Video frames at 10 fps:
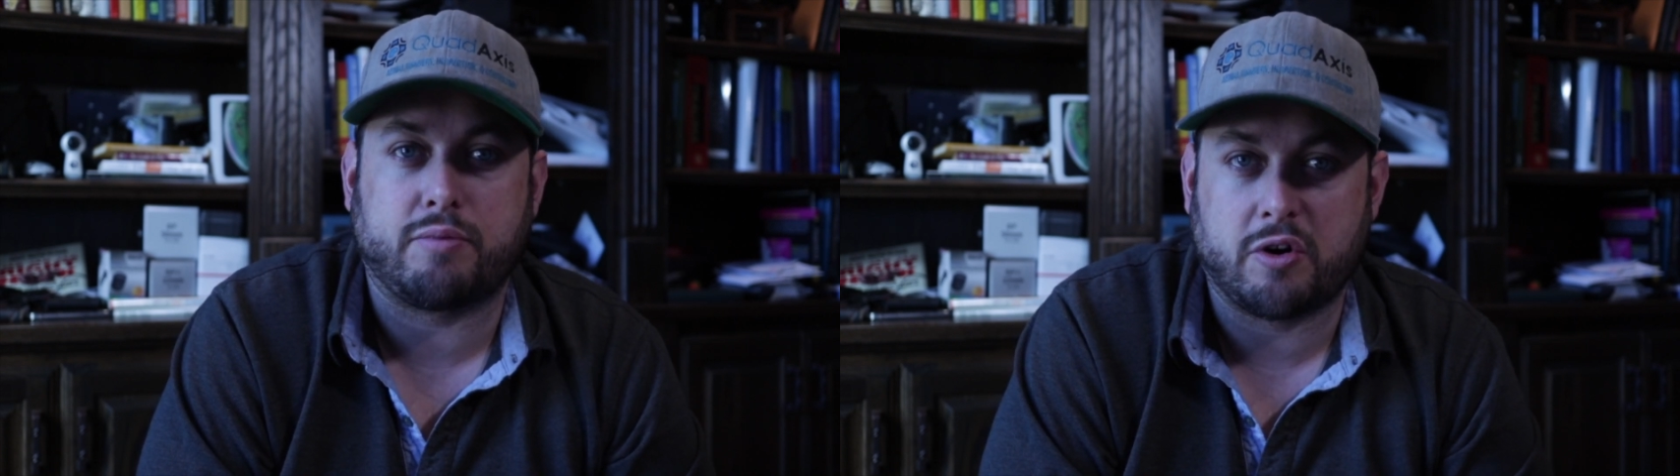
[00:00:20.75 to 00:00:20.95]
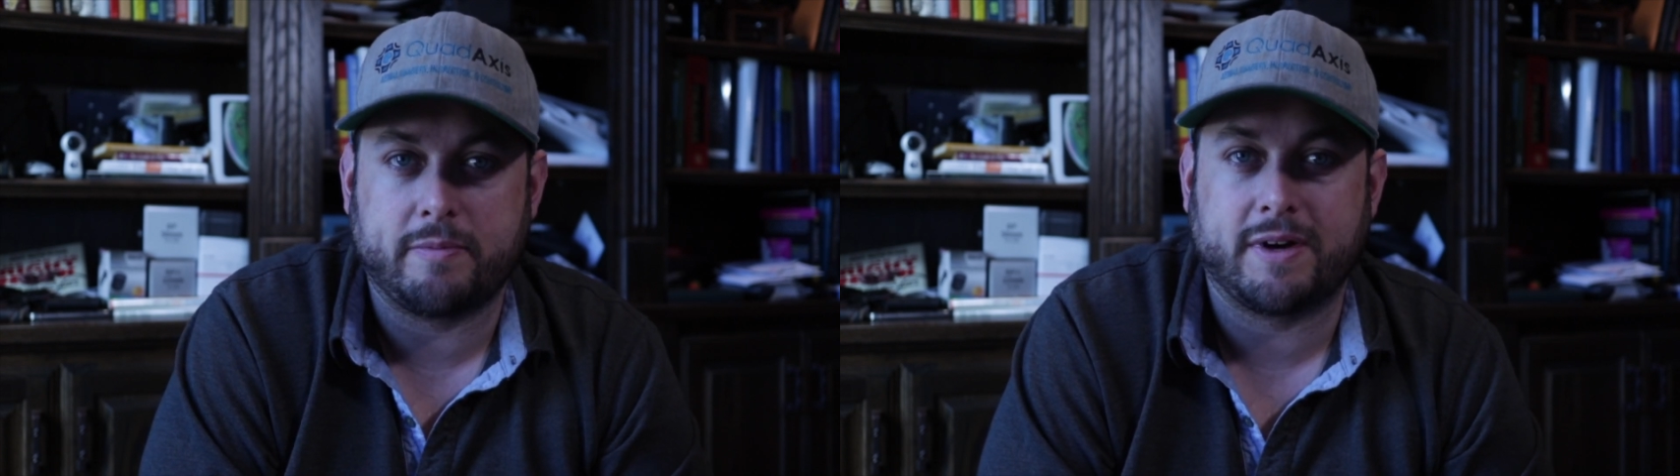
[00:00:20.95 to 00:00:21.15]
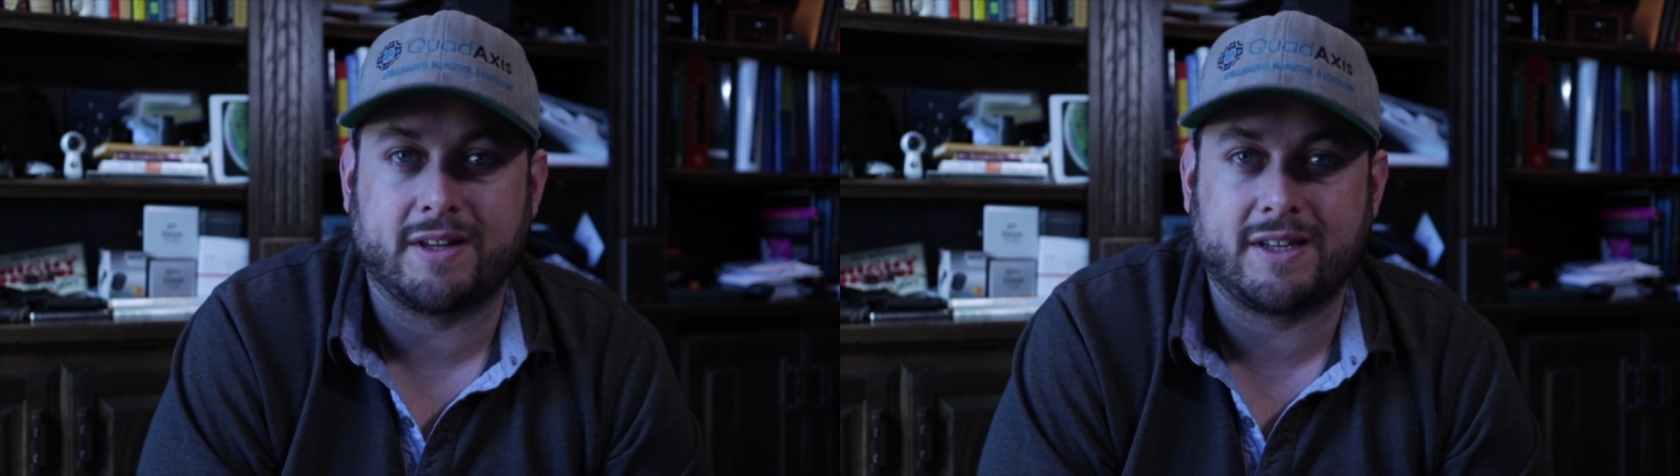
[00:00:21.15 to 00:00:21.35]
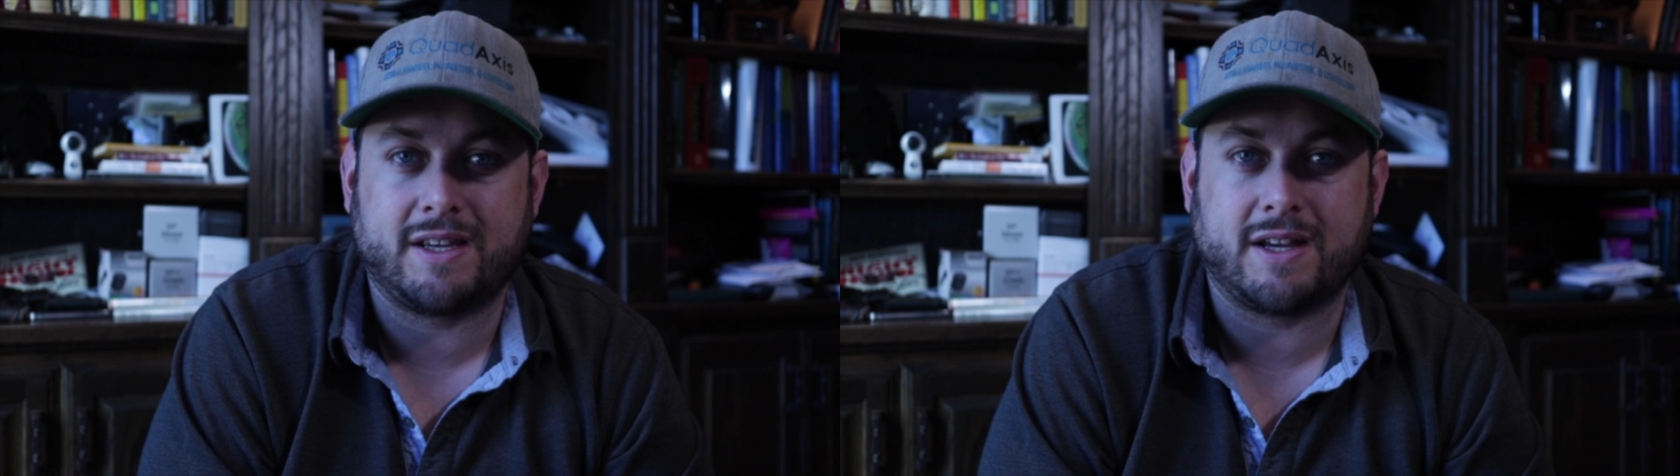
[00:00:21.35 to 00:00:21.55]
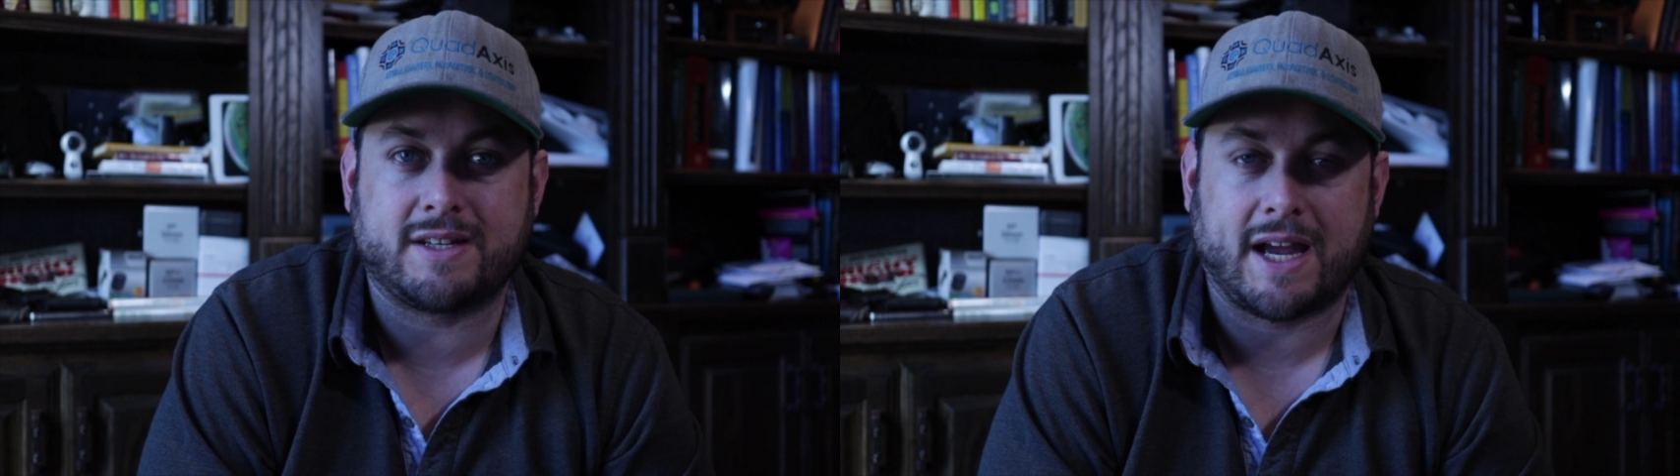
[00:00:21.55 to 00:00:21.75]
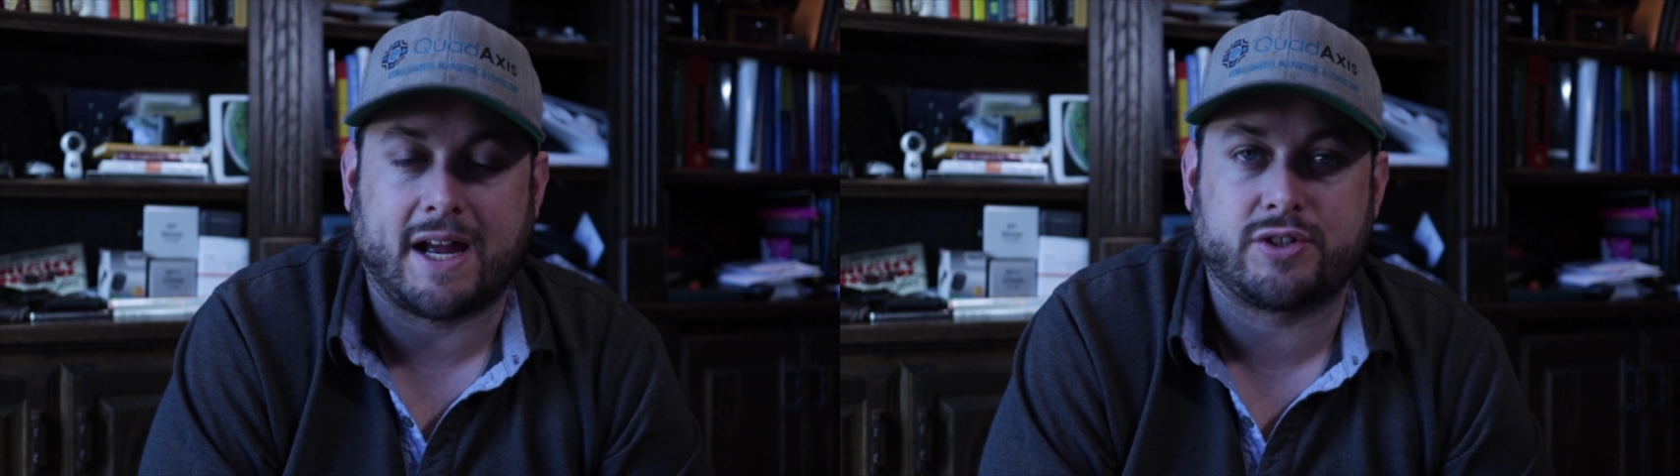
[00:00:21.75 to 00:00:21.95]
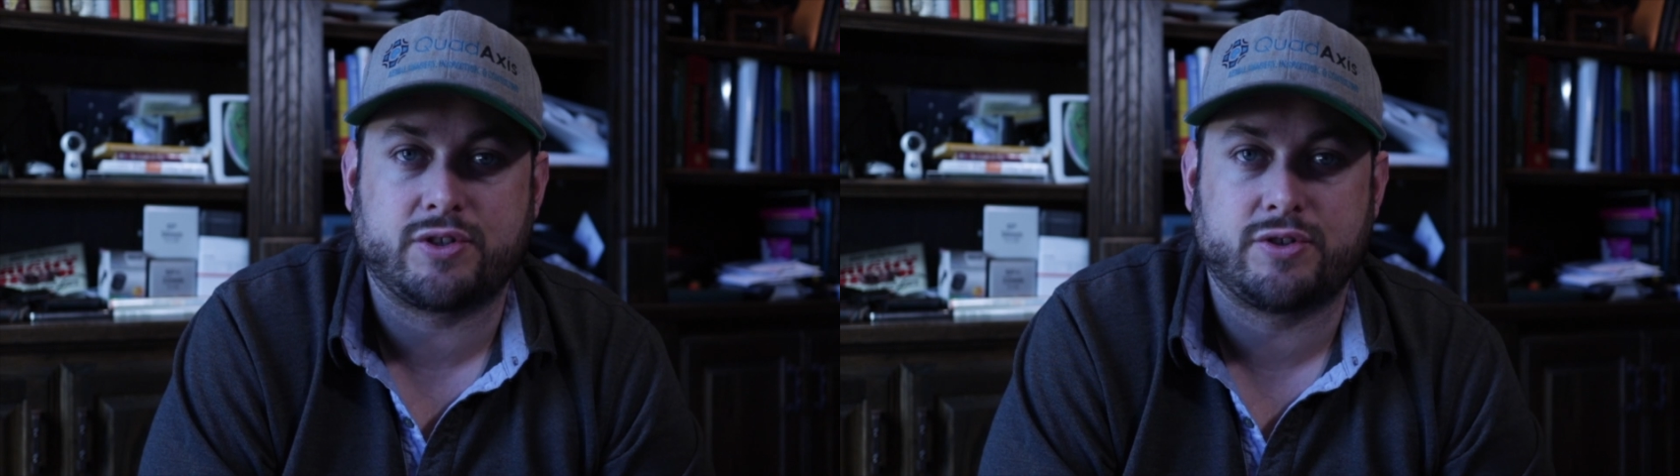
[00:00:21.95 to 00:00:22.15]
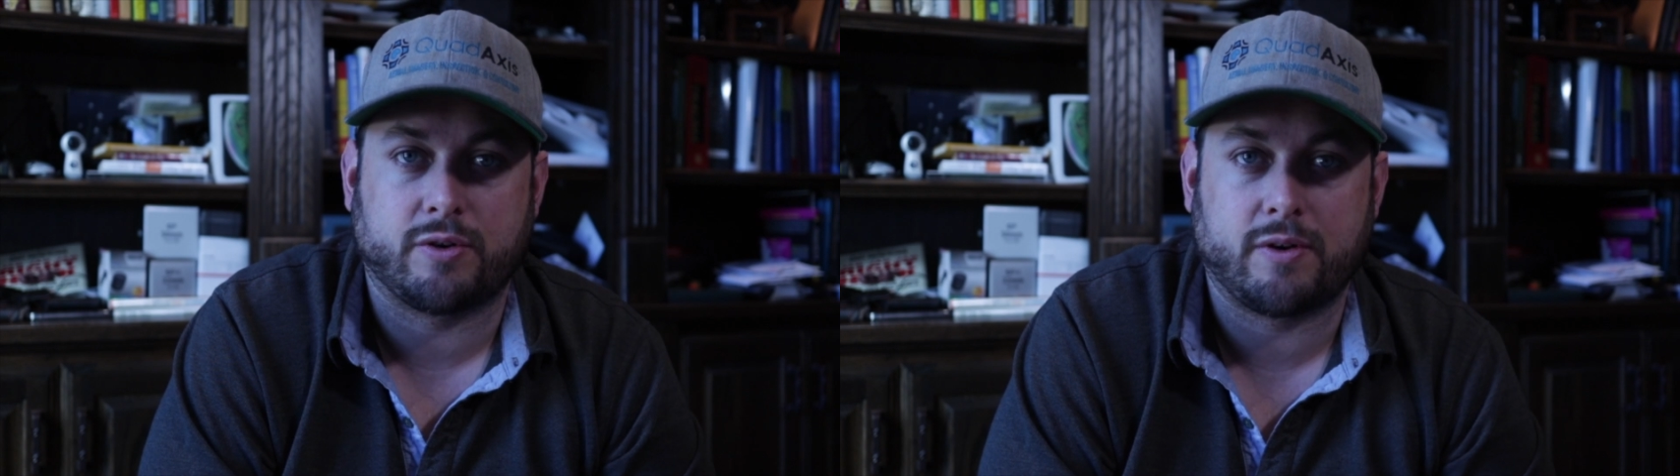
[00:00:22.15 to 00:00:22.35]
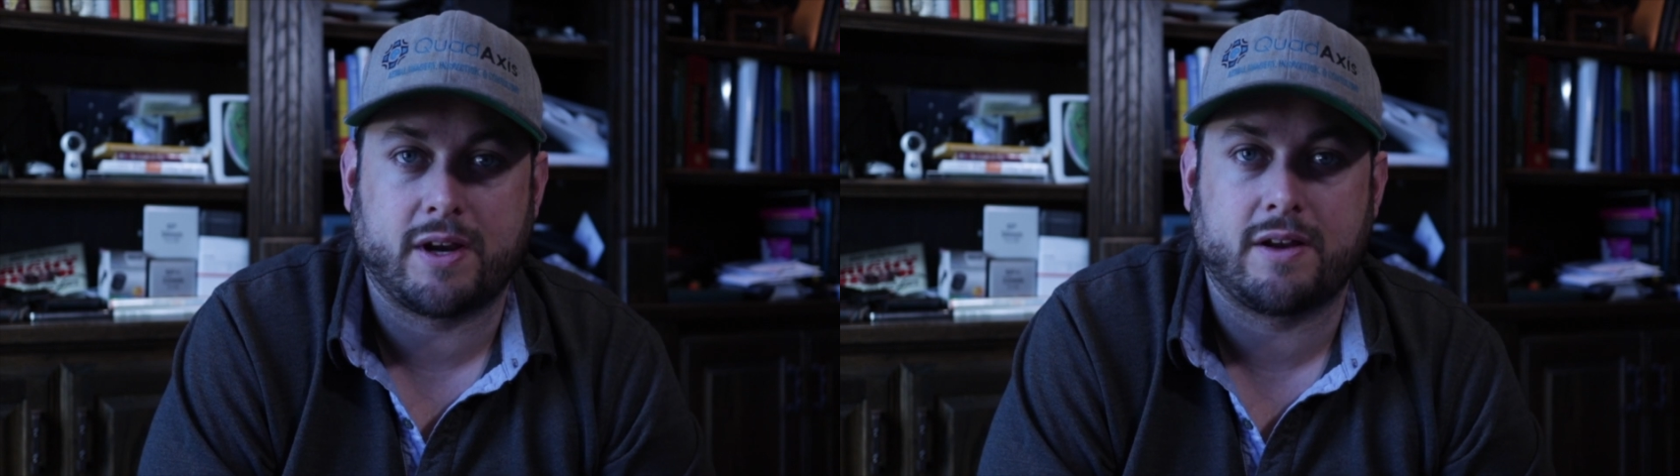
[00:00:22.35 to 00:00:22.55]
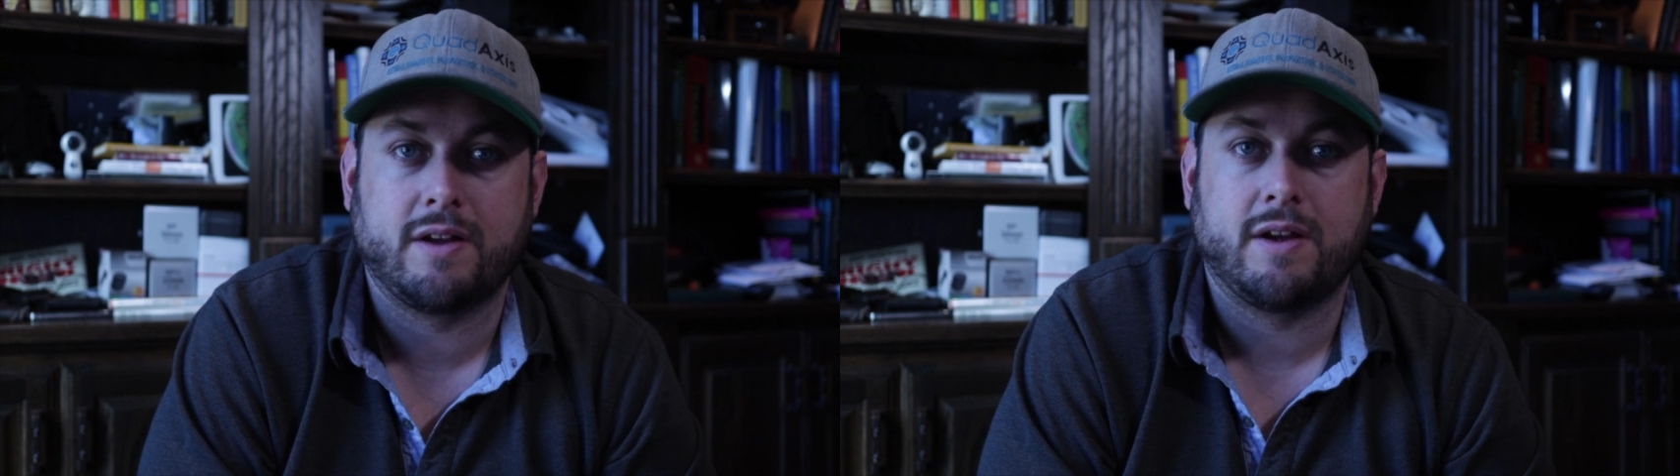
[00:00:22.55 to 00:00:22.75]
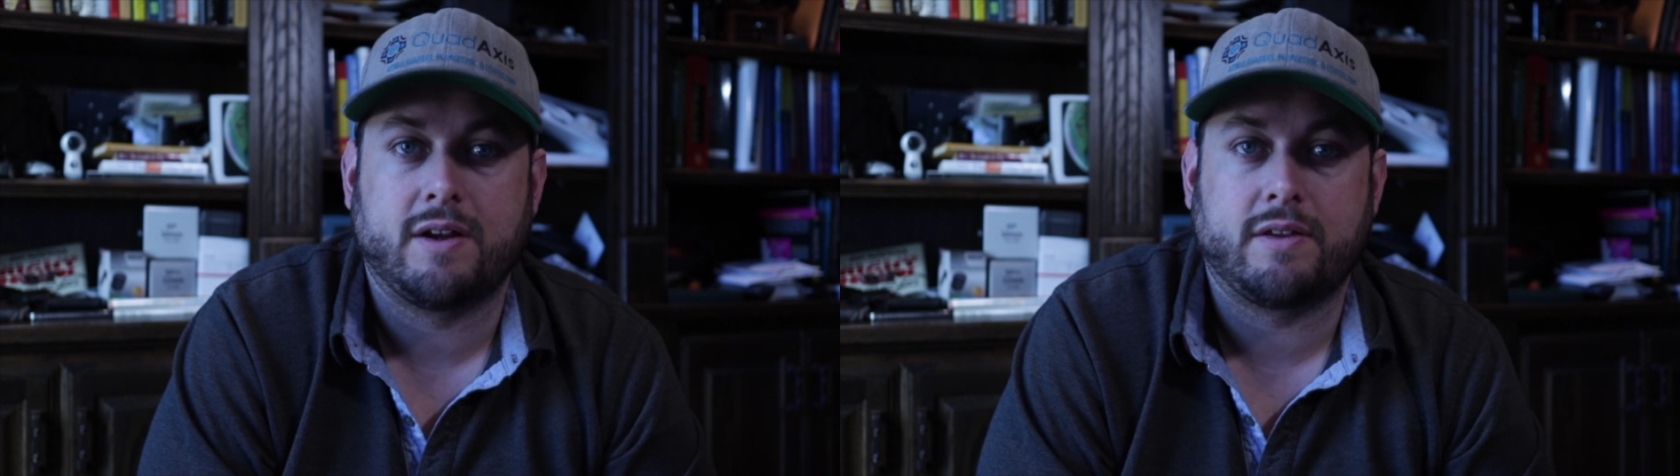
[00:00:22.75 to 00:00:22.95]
permanently attached during